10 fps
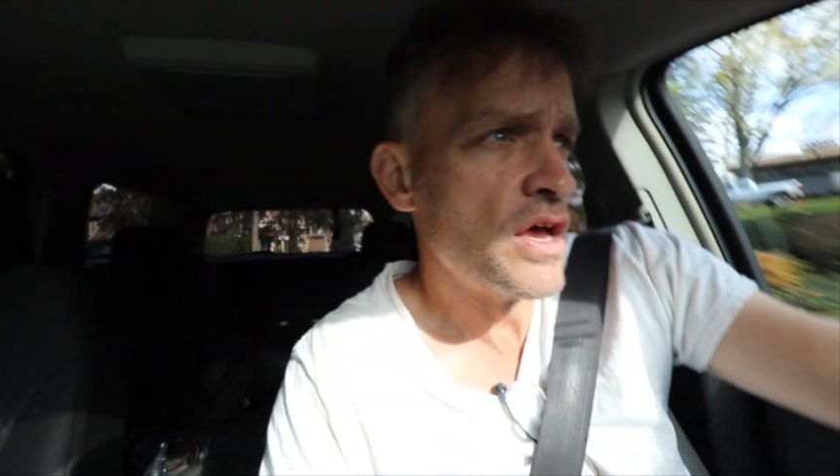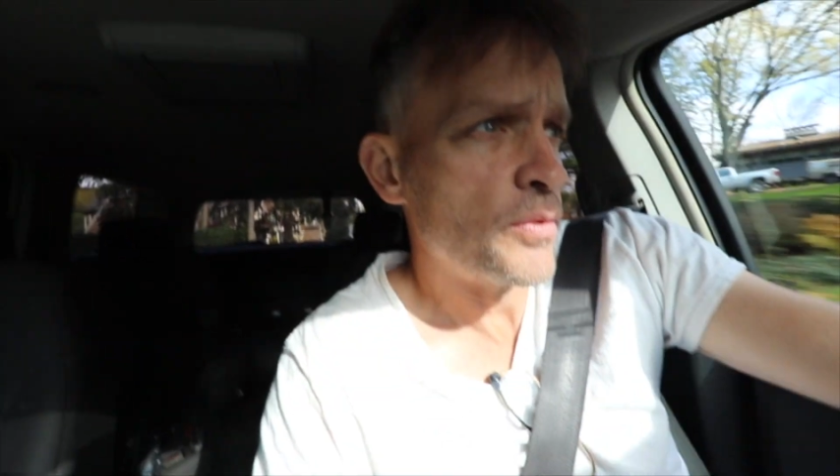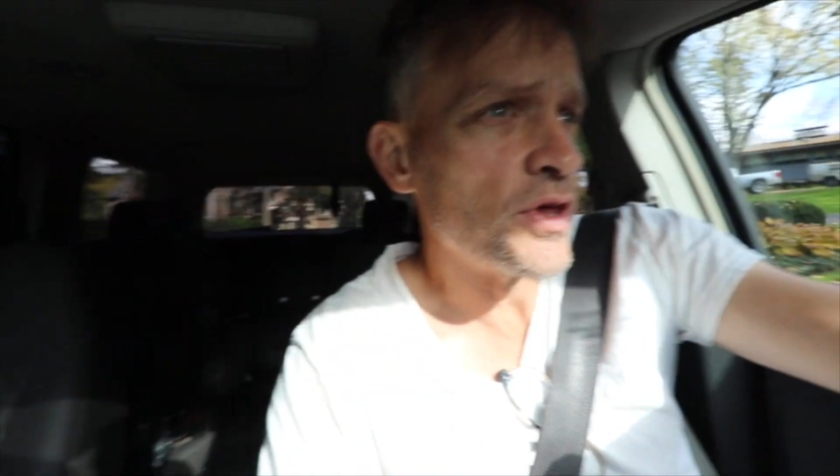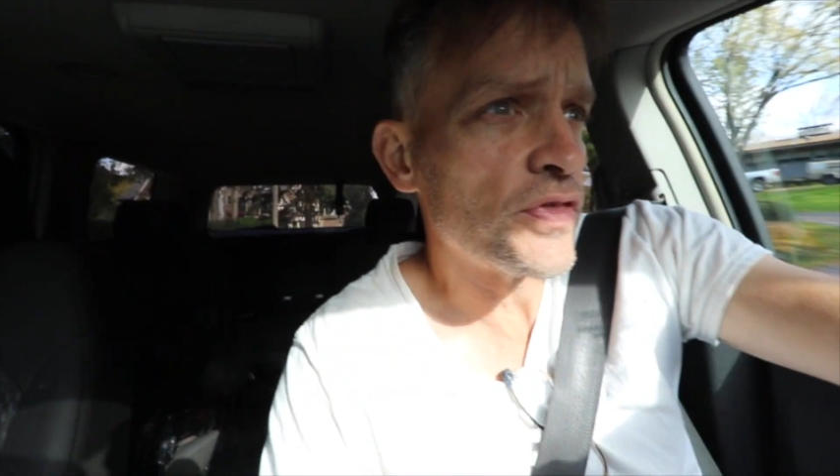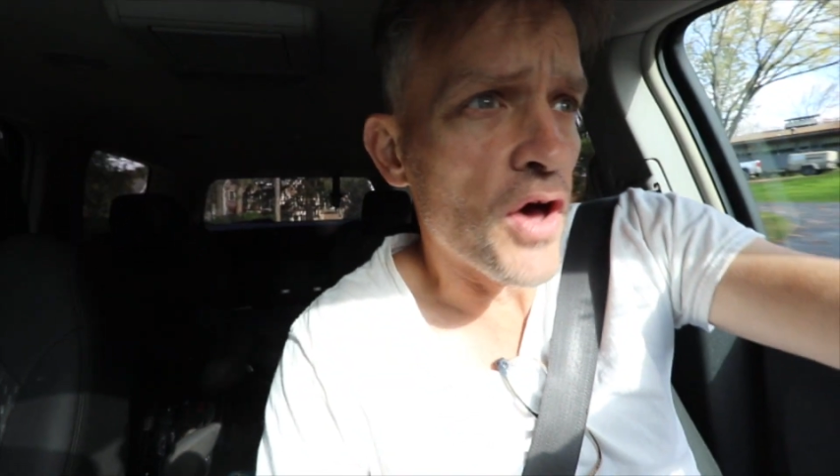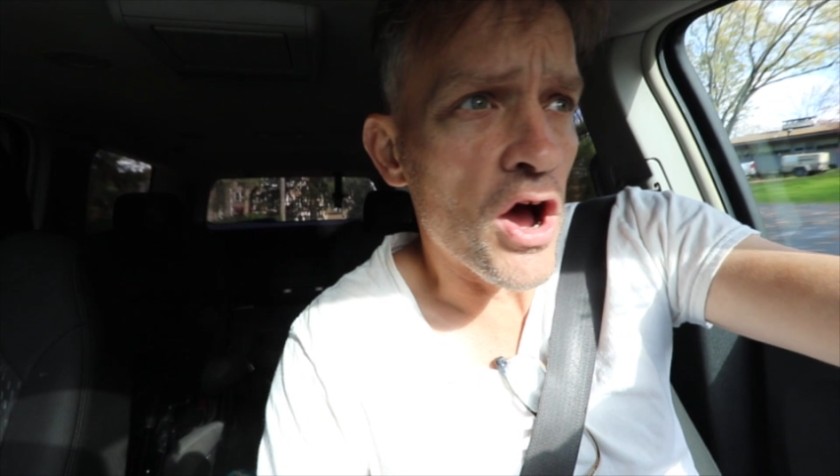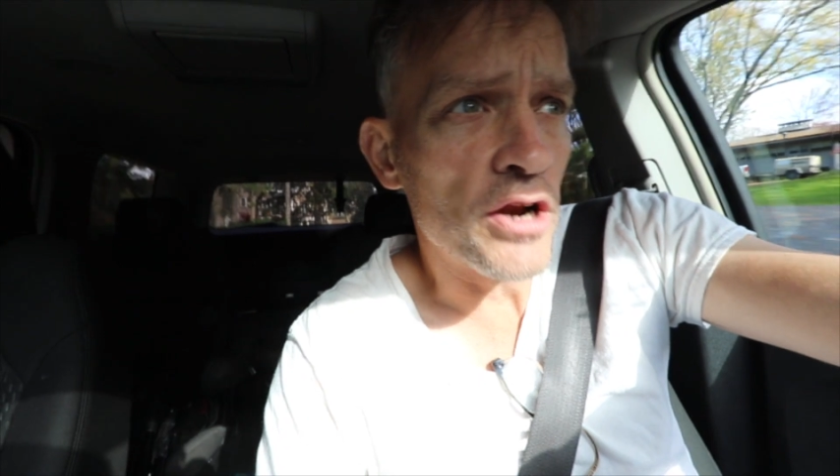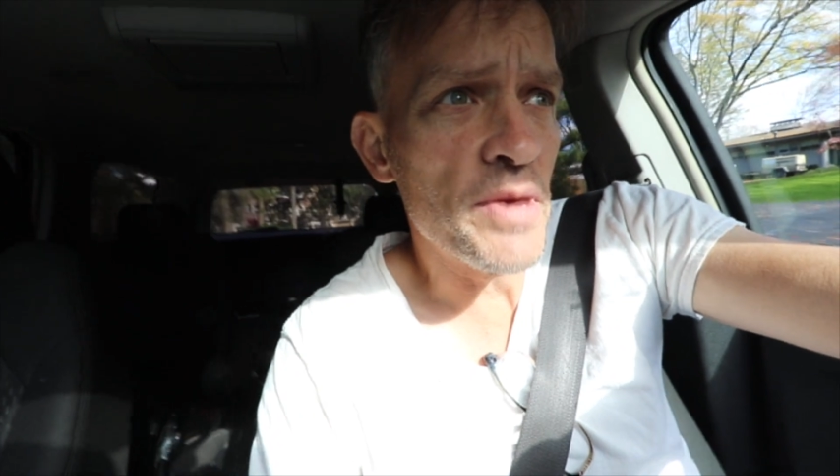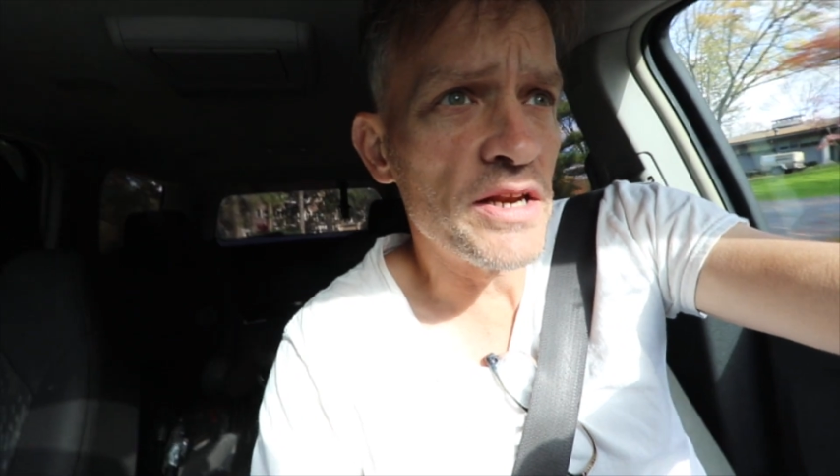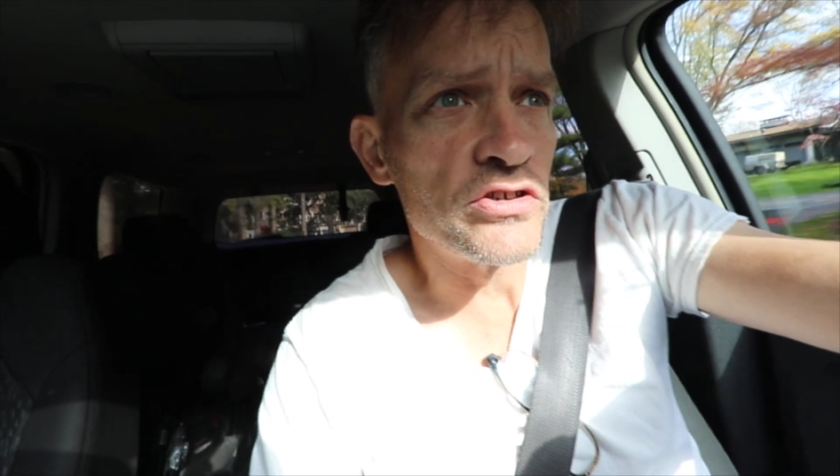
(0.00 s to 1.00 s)
with
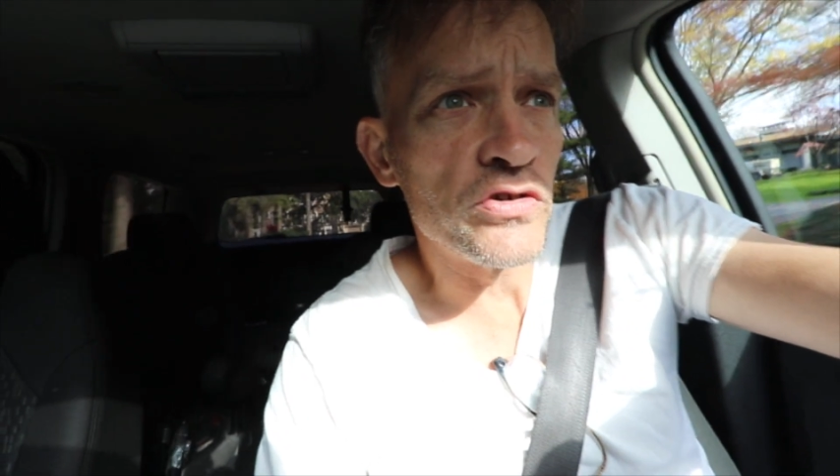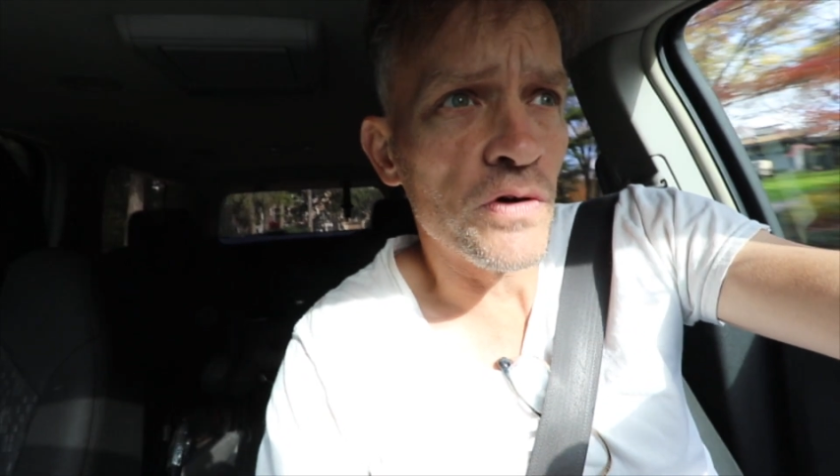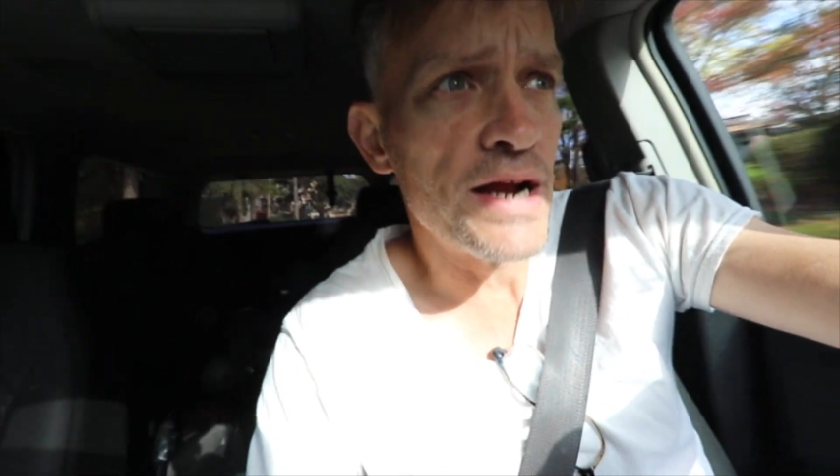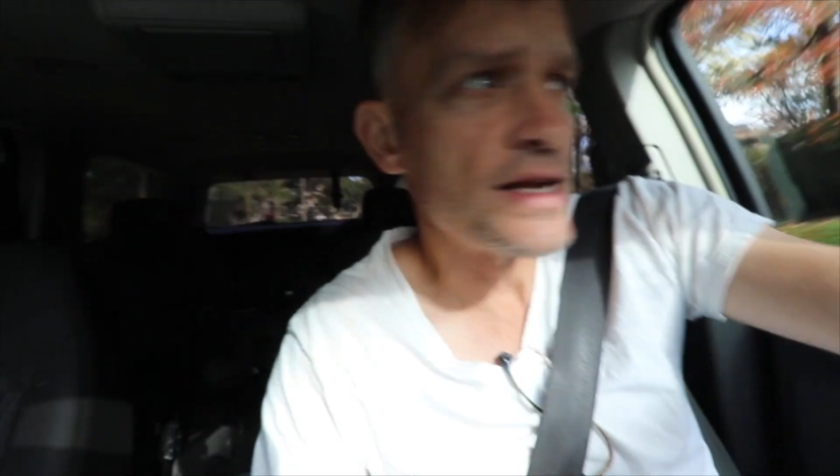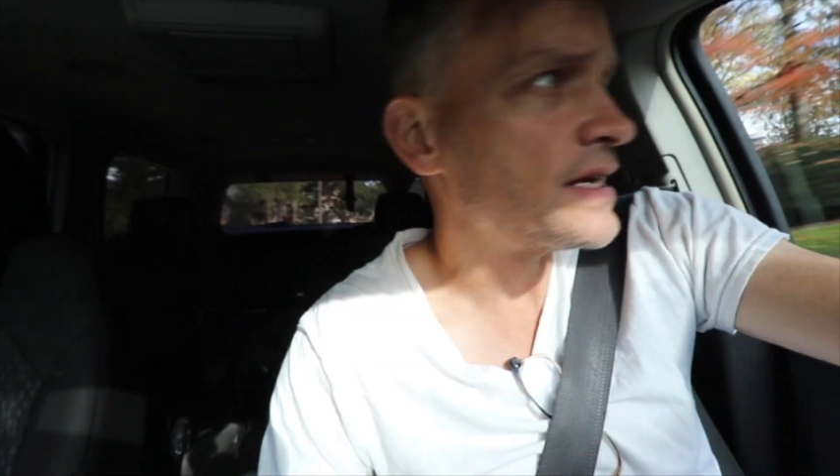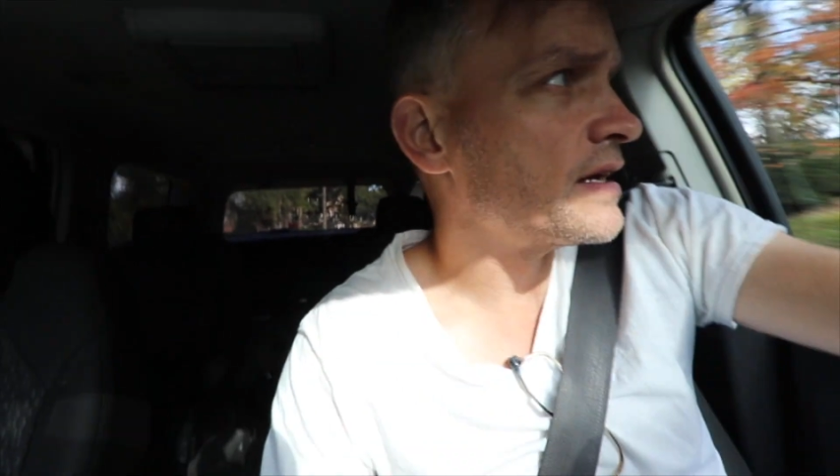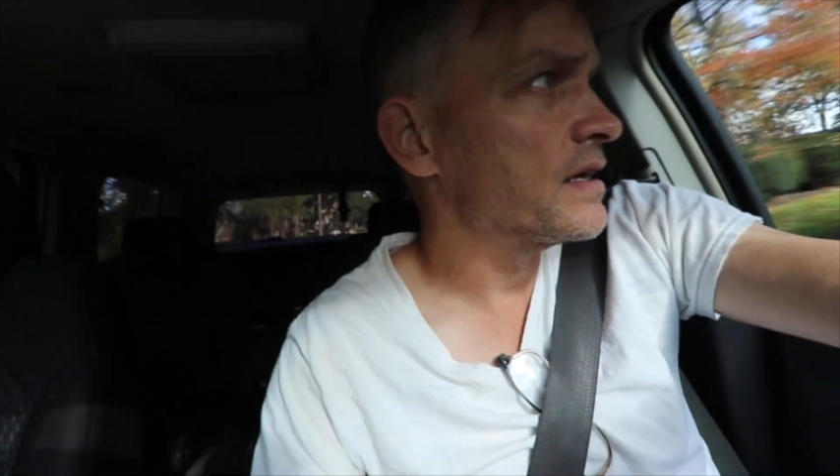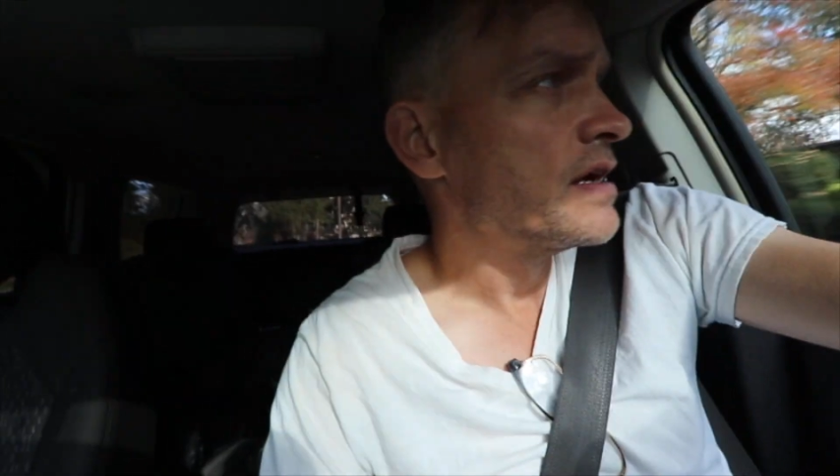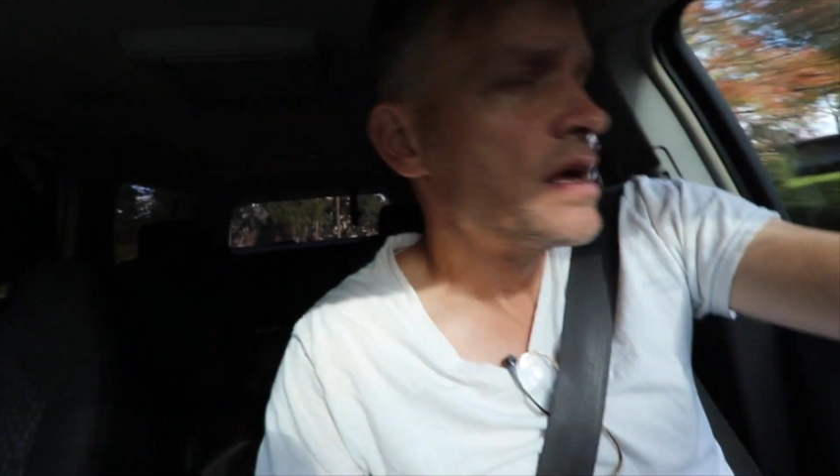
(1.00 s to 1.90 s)
automated trading,